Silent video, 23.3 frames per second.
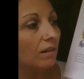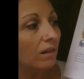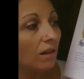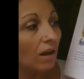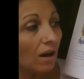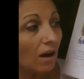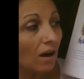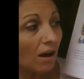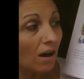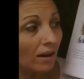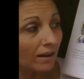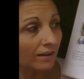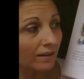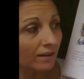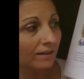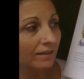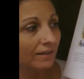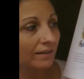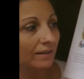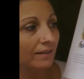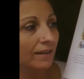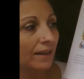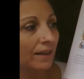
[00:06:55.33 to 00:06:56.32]
"Look,"
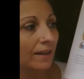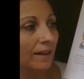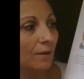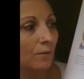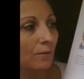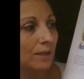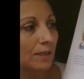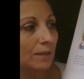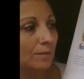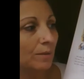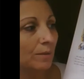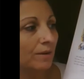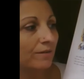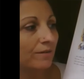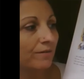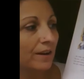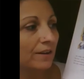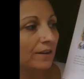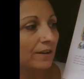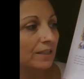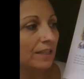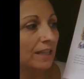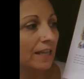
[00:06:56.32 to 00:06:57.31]
Lily whispered
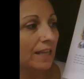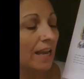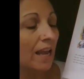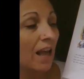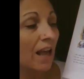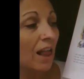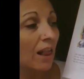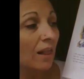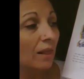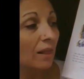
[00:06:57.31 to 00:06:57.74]
fiercely.